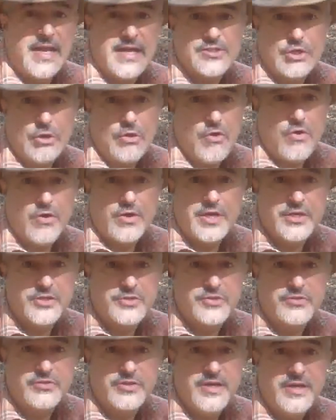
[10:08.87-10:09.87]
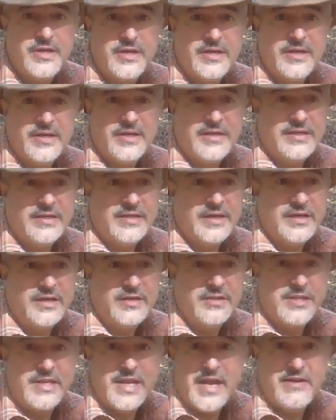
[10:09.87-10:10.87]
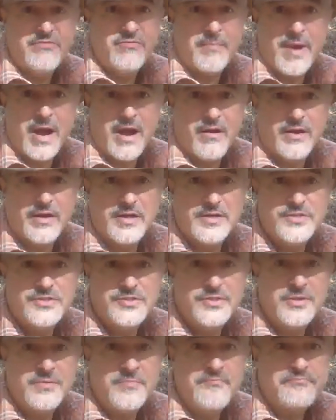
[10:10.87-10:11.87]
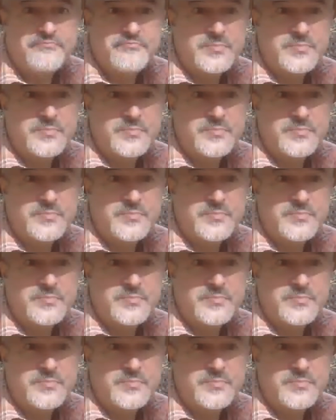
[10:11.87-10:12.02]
it has a long history. The Native Americans